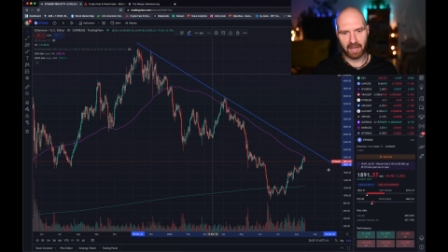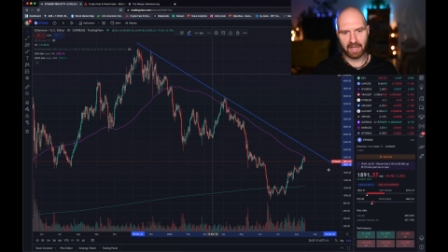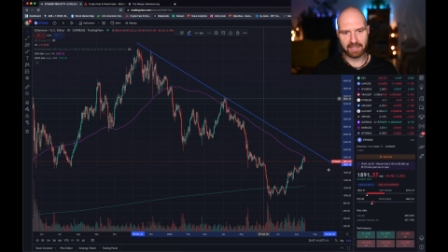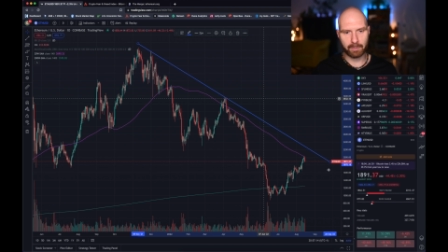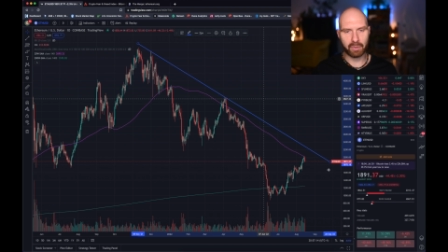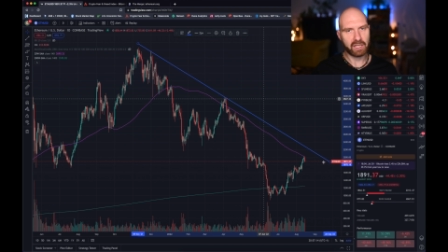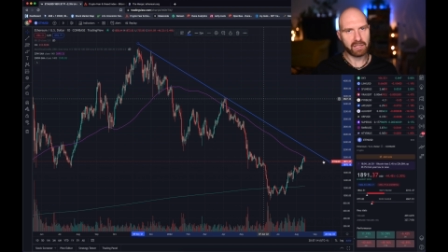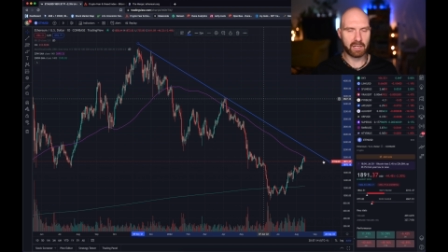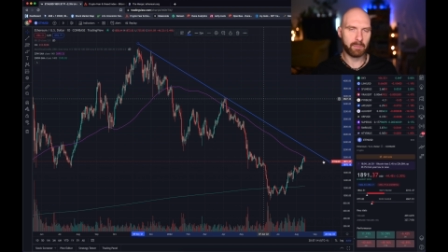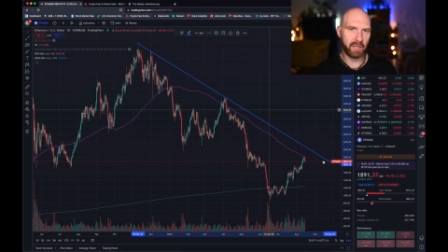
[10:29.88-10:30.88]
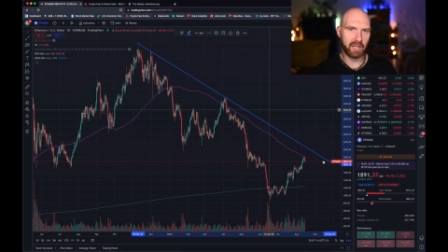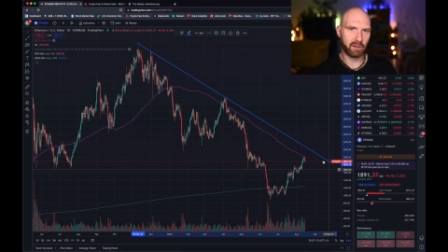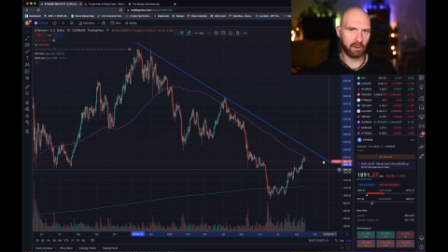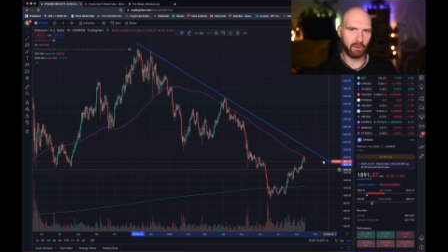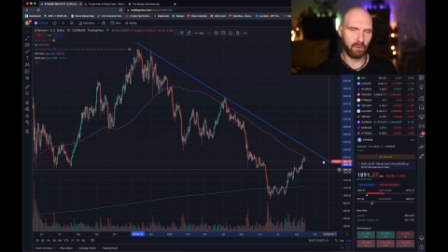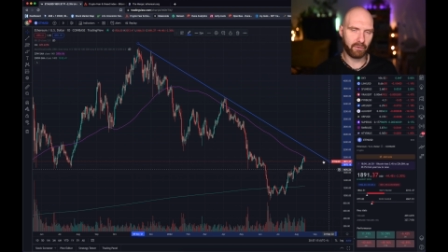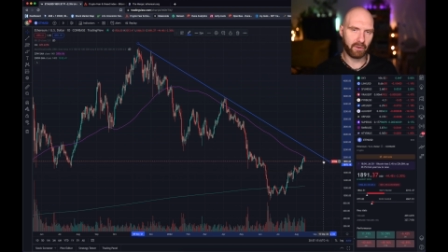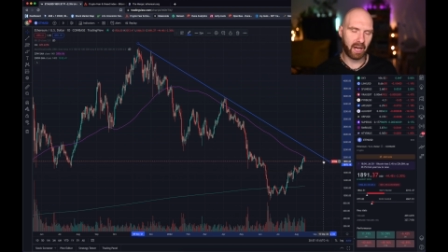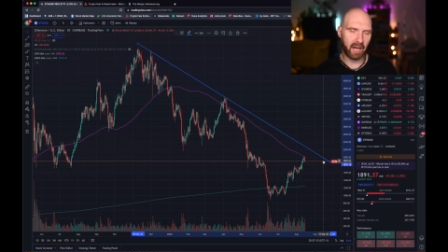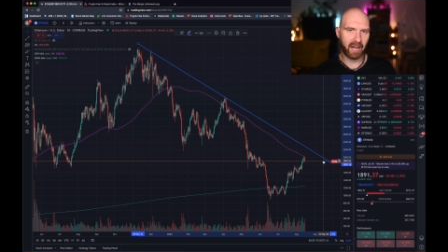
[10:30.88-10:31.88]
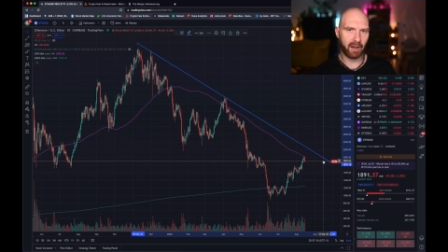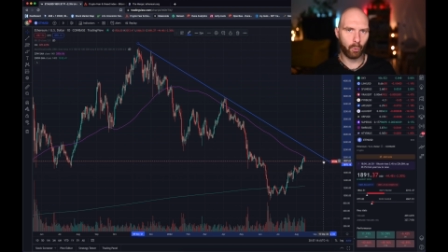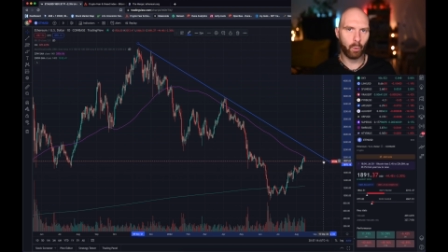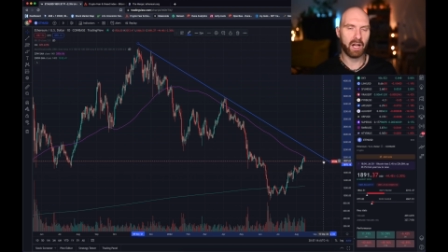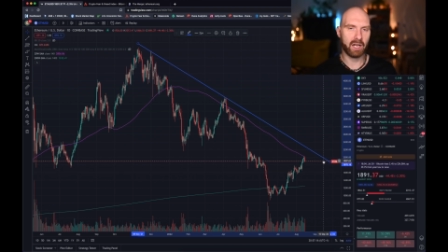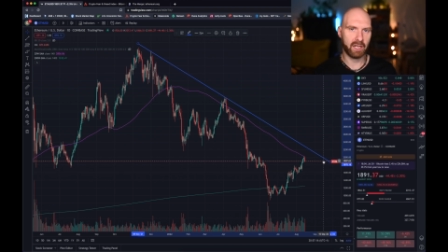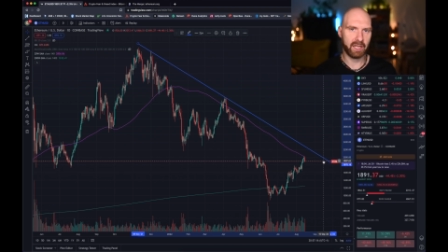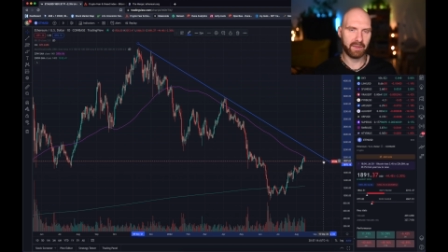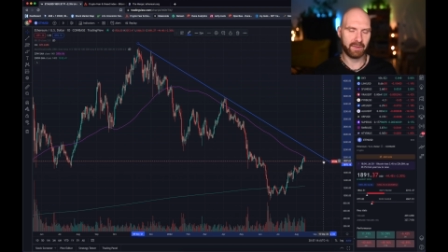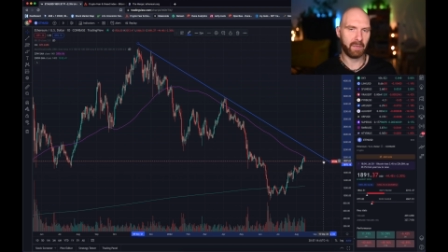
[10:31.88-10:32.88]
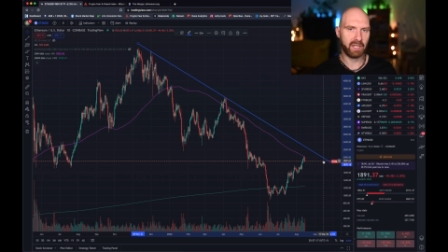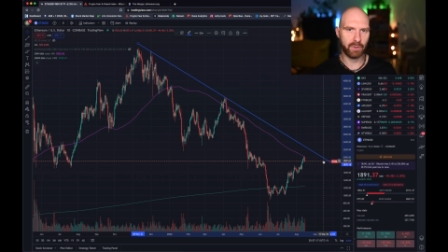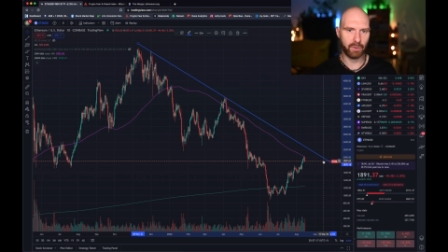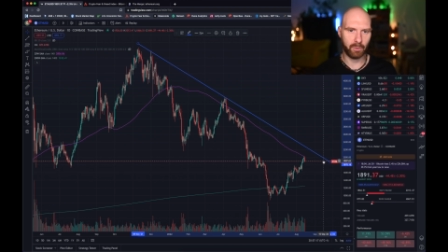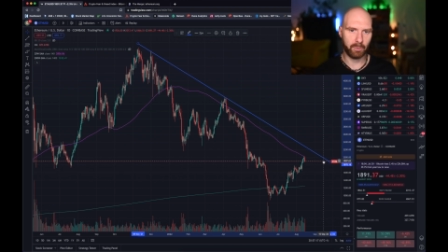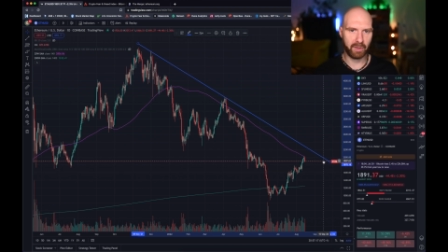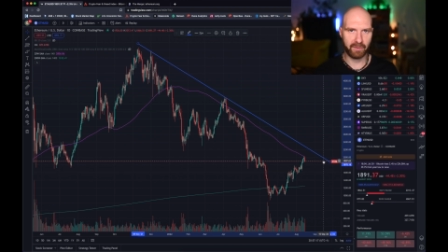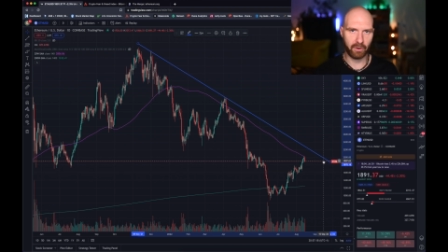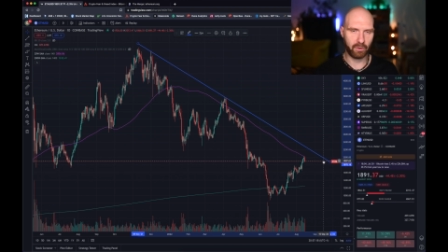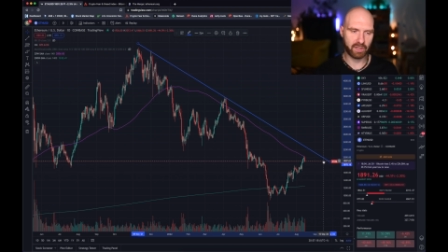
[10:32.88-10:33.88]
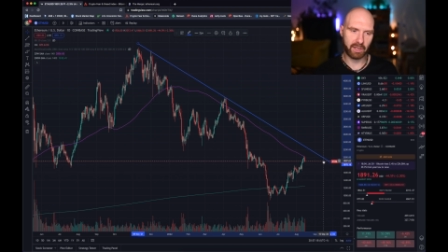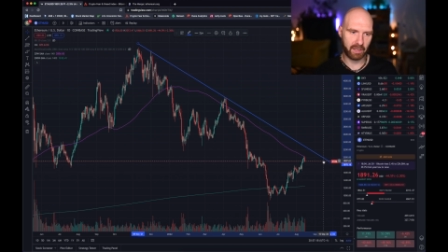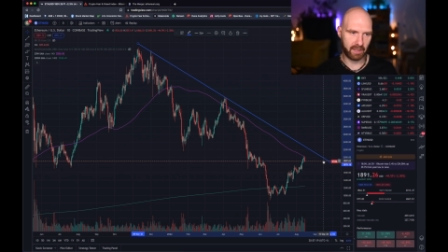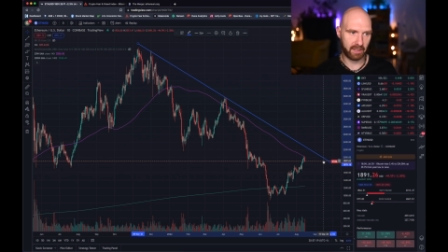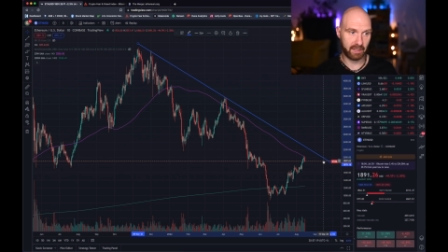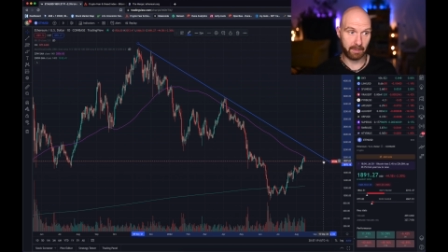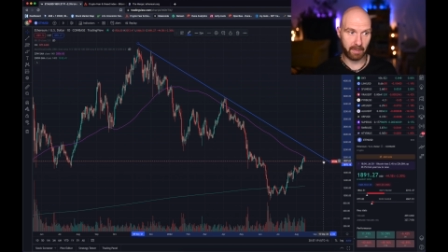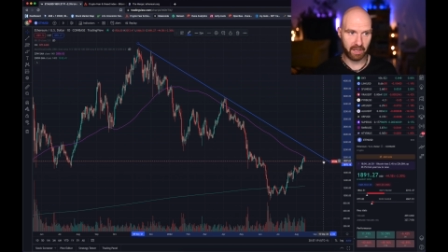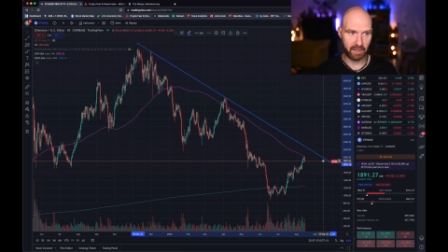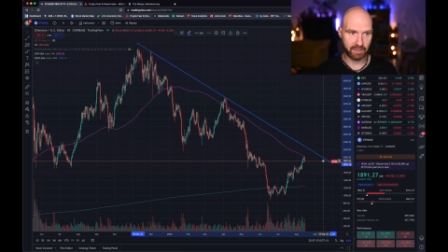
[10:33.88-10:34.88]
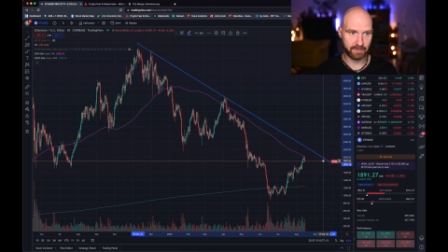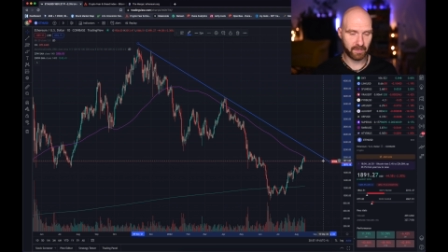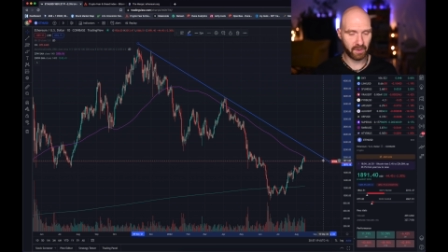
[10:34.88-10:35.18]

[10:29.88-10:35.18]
as a potential peak of how well ETH may do before the, the merge.